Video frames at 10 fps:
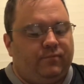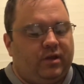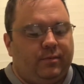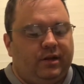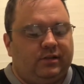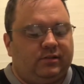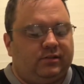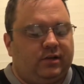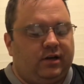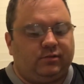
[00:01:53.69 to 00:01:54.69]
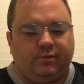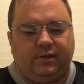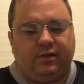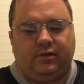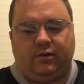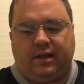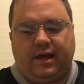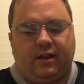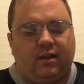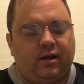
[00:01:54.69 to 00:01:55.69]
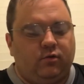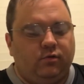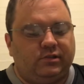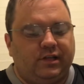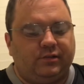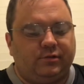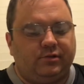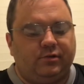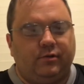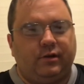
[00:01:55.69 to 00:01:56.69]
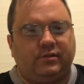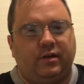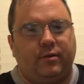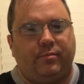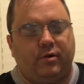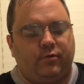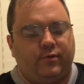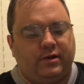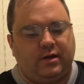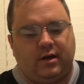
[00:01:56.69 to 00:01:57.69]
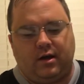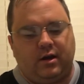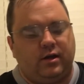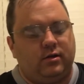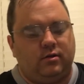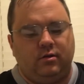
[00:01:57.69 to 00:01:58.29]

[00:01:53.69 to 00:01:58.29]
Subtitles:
I mean, it's really, you can add a lot of cool accessories to it. I was thinking about putting a red dot on it.